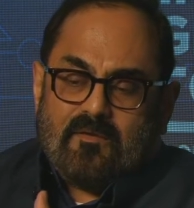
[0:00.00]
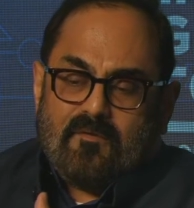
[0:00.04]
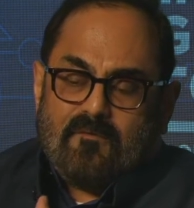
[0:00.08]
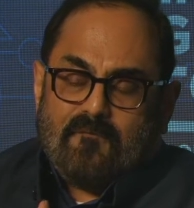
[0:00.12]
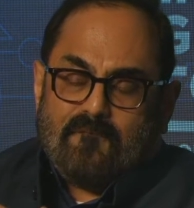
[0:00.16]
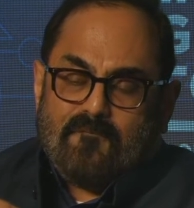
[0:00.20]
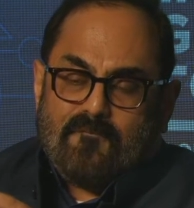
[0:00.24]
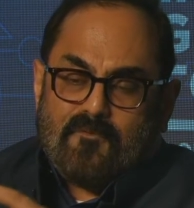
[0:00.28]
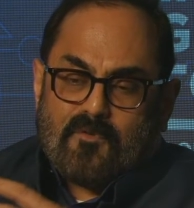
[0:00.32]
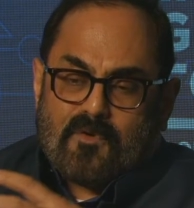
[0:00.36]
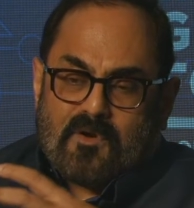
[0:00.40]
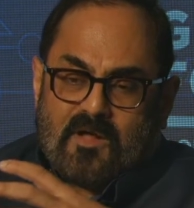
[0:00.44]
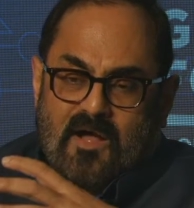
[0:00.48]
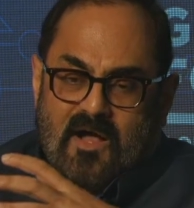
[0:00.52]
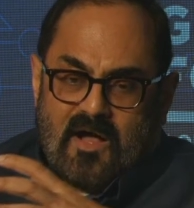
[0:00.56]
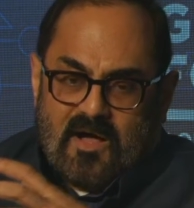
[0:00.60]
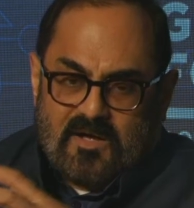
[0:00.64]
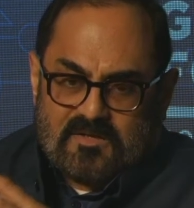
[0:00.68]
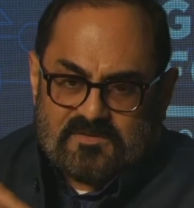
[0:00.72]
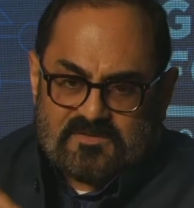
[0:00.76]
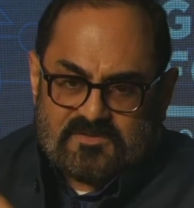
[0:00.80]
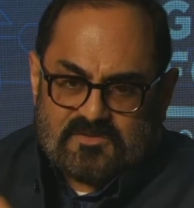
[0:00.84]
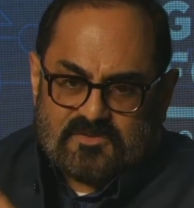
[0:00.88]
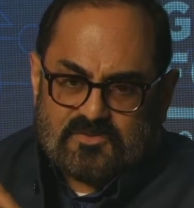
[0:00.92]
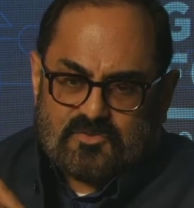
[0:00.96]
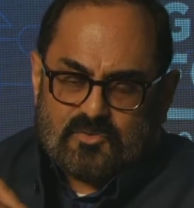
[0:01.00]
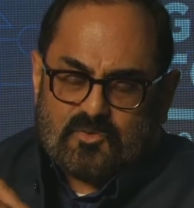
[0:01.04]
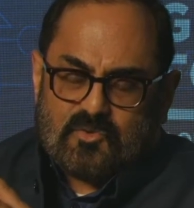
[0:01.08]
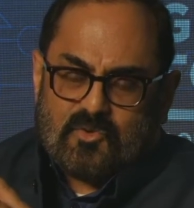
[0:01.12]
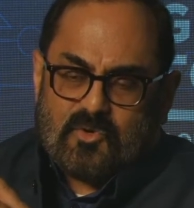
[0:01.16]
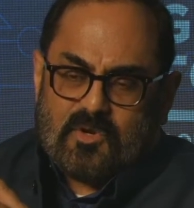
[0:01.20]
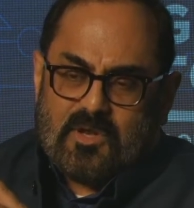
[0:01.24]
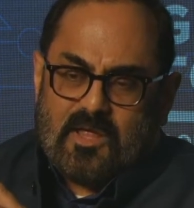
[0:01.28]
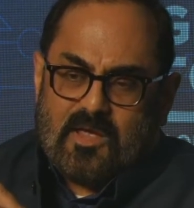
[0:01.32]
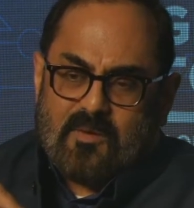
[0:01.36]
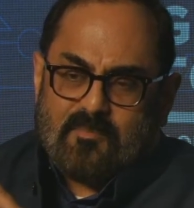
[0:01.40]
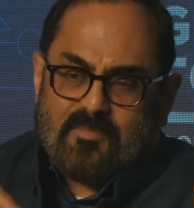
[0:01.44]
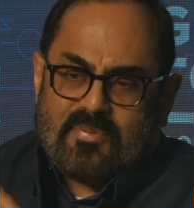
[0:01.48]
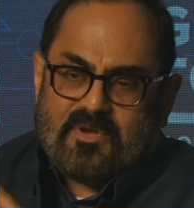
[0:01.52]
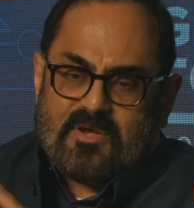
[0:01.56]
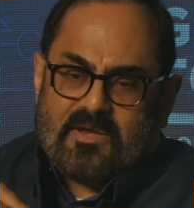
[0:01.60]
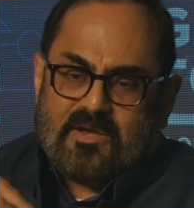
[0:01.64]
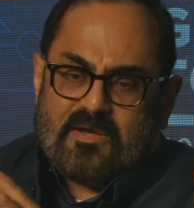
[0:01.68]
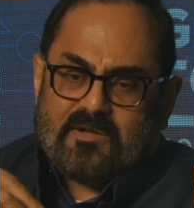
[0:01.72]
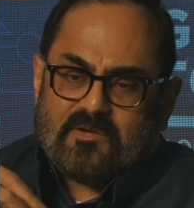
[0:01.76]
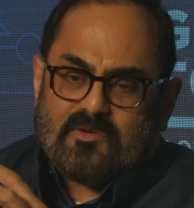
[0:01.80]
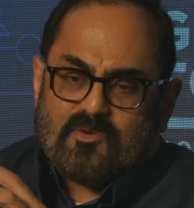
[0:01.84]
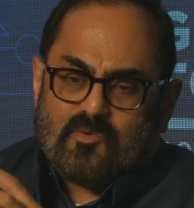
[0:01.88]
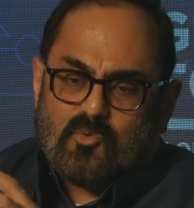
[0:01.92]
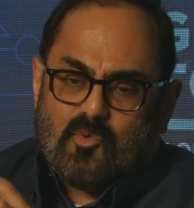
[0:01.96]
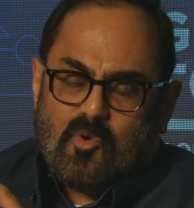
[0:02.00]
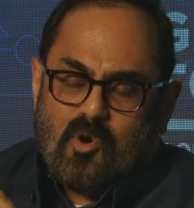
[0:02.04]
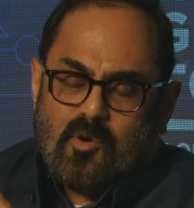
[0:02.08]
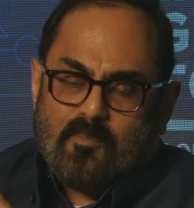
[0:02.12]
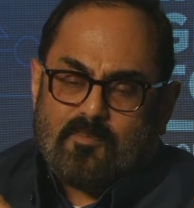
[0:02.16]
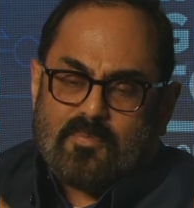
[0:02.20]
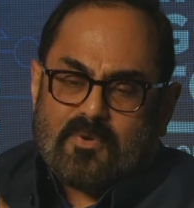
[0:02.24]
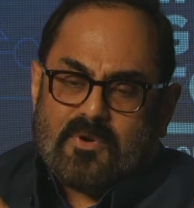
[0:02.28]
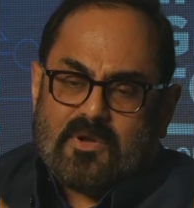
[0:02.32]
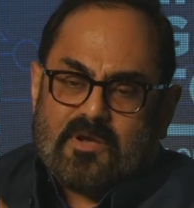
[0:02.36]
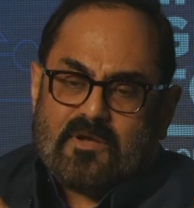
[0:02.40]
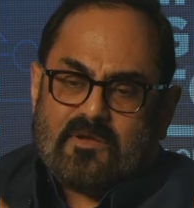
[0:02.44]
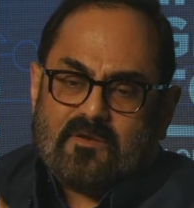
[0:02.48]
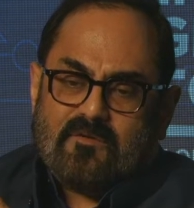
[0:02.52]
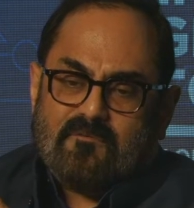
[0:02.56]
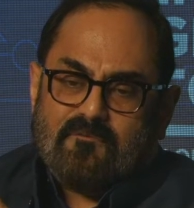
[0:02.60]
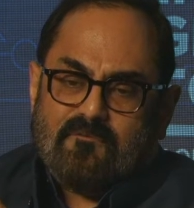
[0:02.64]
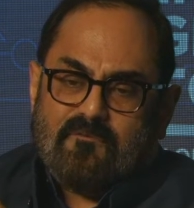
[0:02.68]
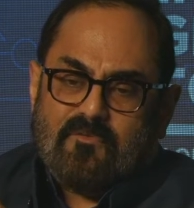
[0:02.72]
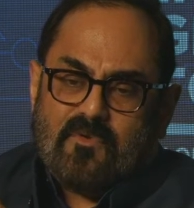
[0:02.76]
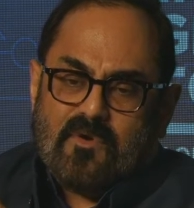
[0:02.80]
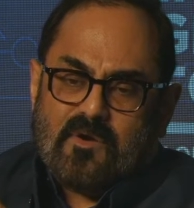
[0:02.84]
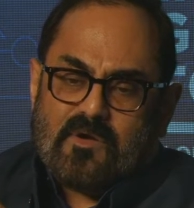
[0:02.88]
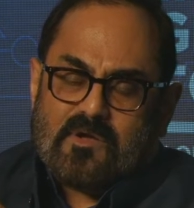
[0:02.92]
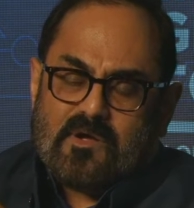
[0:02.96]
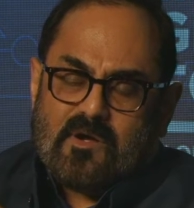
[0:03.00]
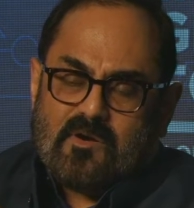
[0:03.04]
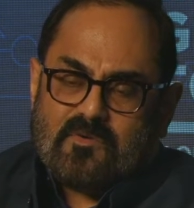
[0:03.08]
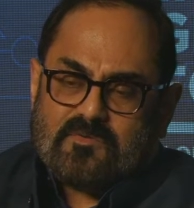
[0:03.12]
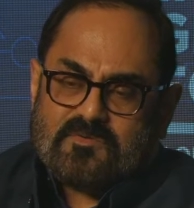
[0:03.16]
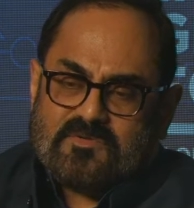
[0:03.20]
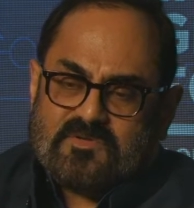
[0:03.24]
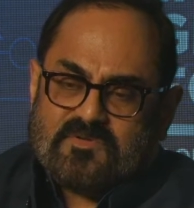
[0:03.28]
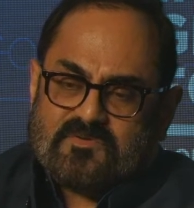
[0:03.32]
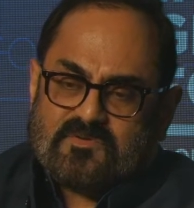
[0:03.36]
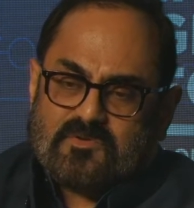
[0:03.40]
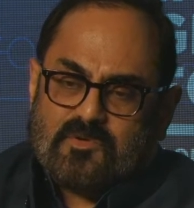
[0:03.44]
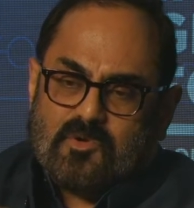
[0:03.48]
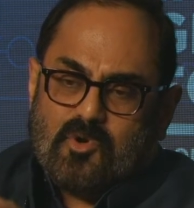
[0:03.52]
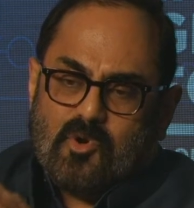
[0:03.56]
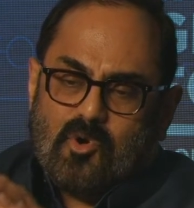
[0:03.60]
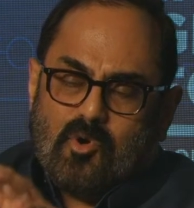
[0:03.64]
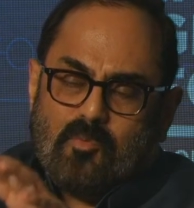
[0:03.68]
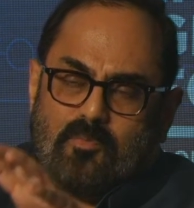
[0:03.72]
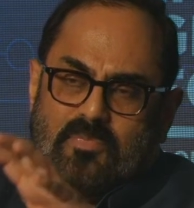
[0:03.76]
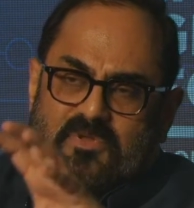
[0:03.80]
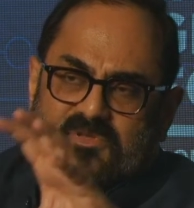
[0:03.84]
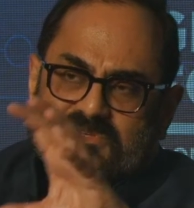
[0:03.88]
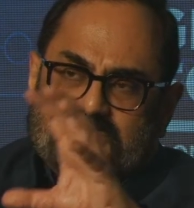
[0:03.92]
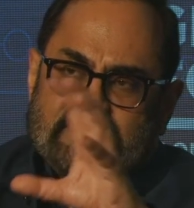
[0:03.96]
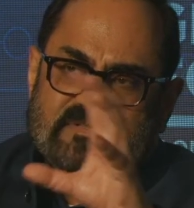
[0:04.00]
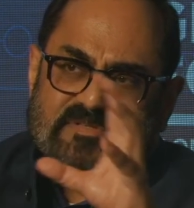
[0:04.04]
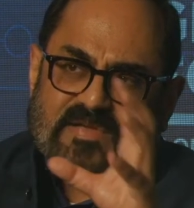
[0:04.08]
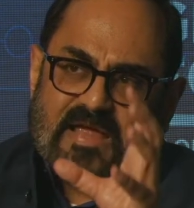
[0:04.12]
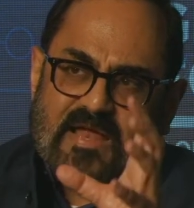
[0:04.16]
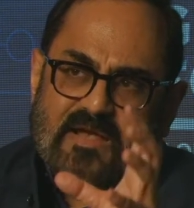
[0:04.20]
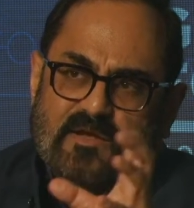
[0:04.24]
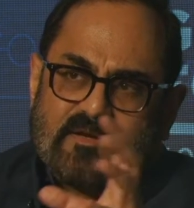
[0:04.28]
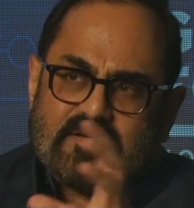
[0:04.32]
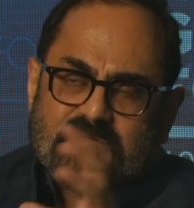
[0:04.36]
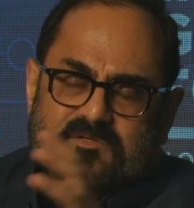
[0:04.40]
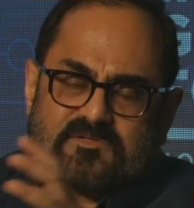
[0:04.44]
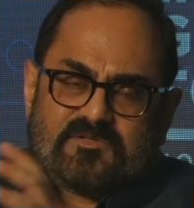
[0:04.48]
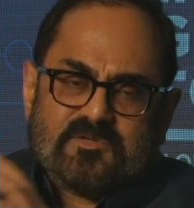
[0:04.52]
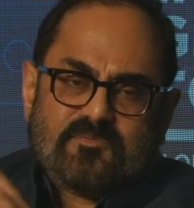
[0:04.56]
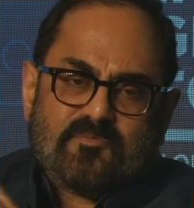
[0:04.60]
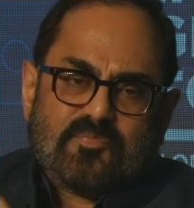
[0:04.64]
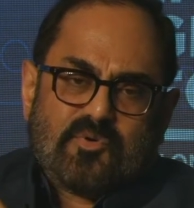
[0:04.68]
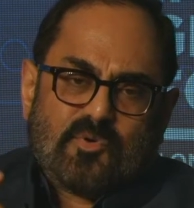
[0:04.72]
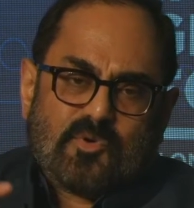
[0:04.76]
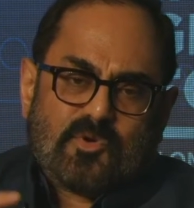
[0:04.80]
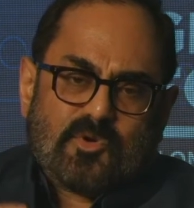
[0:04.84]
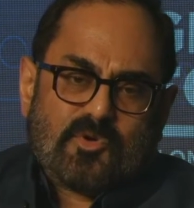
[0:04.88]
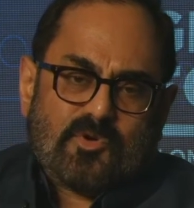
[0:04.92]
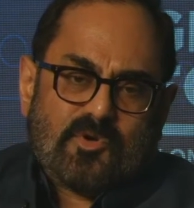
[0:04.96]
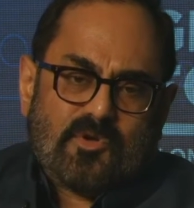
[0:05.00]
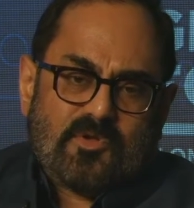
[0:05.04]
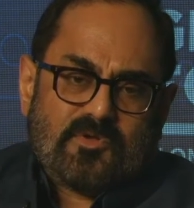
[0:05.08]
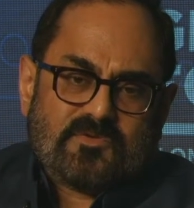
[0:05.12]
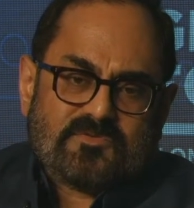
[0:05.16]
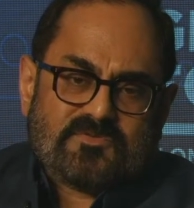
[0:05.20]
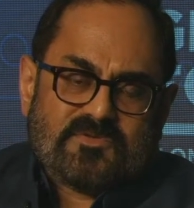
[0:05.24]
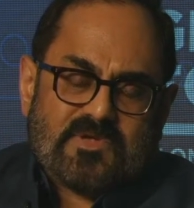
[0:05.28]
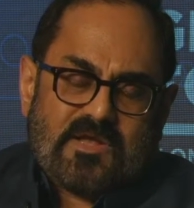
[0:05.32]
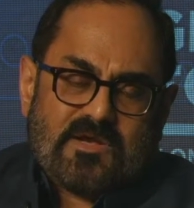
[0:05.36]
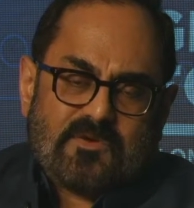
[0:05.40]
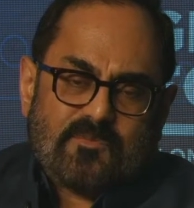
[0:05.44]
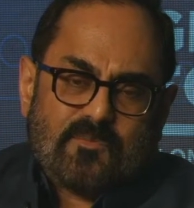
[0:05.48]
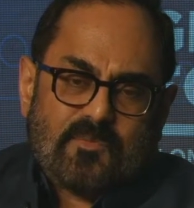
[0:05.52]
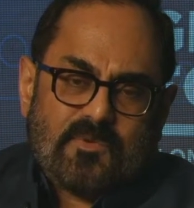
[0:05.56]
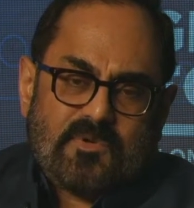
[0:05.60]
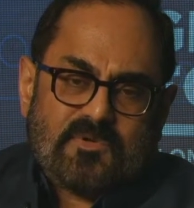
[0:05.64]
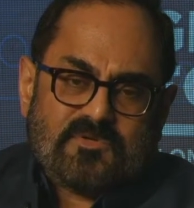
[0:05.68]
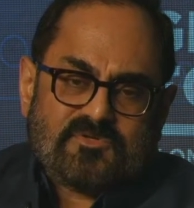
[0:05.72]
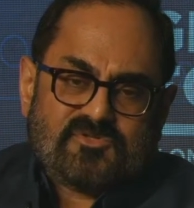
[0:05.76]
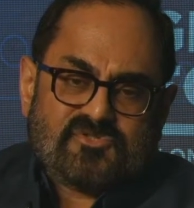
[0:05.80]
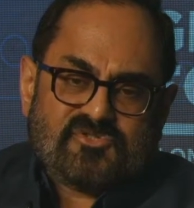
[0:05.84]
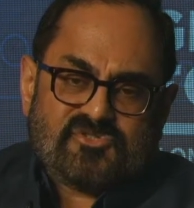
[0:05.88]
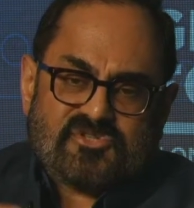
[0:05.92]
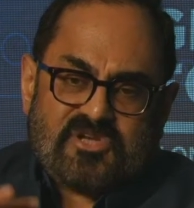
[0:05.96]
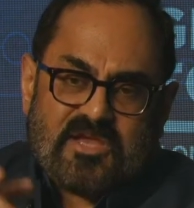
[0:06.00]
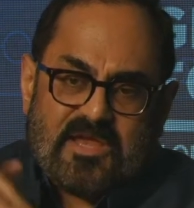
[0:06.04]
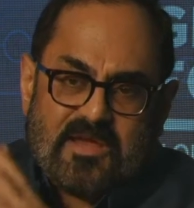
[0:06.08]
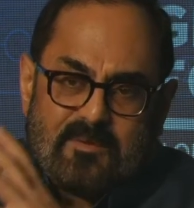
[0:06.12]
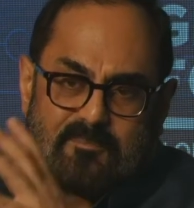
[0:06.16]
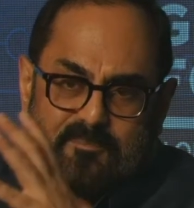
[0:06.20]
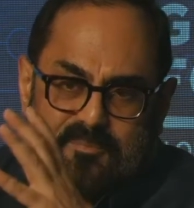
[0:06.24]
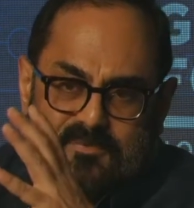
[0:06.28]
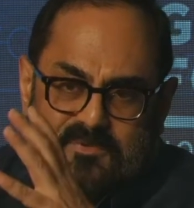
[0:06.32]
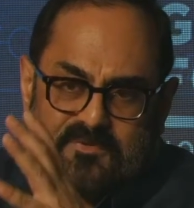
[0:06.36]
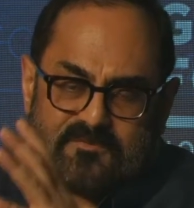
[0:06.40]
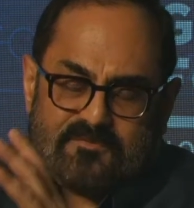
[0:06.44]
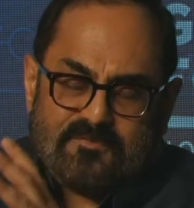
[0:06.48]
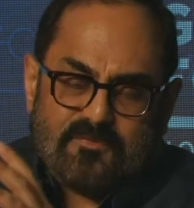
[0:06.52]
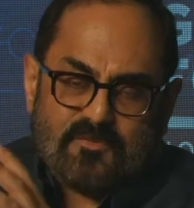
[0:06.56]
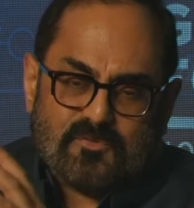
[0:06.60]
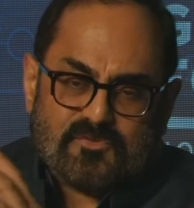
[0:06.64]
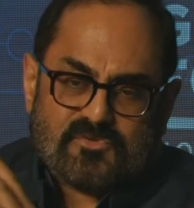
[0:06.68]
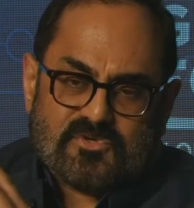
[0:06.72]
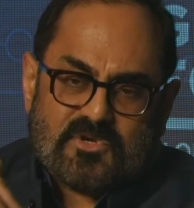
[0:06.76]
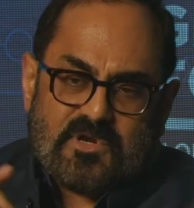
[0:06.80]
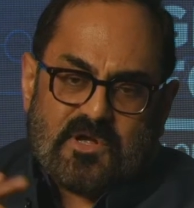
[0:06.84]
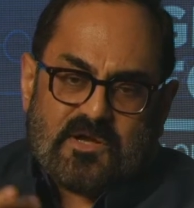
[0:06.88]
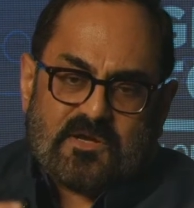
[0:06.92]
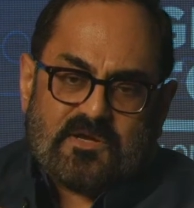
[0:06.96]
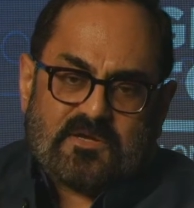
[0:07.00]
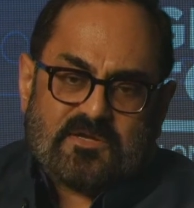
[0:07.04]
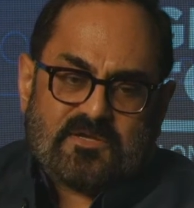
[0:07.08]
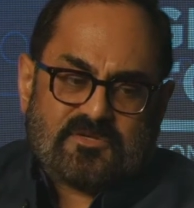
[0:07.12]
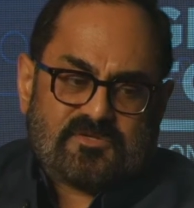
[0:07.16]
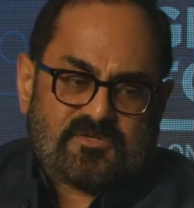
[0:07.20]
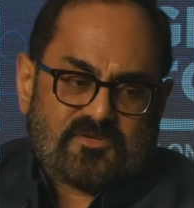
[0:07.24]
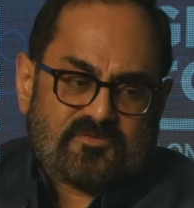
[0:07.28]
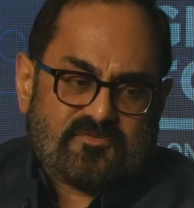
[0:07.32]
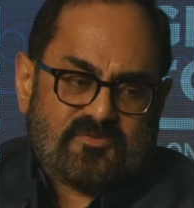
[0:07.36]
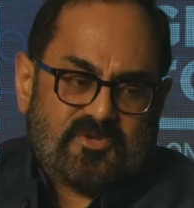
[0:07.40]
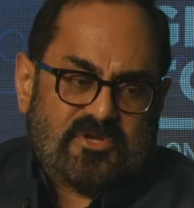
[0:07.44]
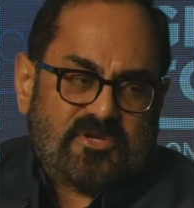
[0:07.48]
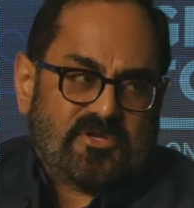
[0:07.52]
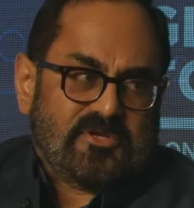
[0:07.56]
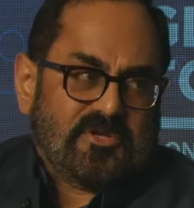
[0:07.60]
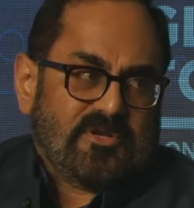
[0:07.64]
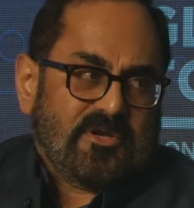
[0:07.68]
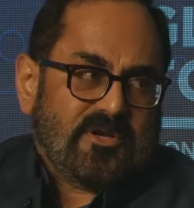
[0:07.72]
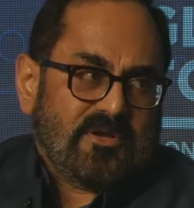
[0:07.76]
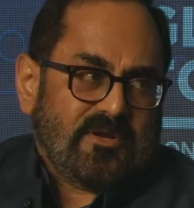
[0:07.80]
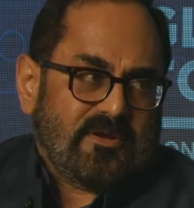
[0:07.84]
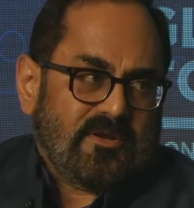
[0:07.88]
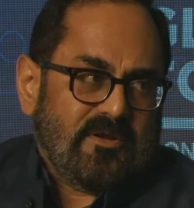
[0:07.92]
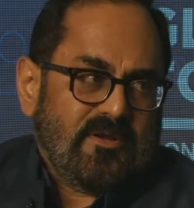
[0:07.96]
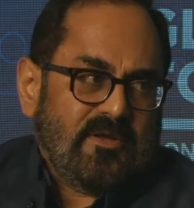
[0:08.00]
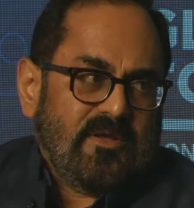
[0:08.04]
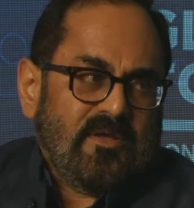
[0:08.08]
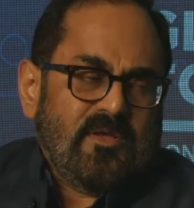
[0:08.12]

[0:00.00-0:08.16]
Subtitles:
for us to collaborate, cooperate, and work out these global standards and protocols that will shape the future architecture of the internet.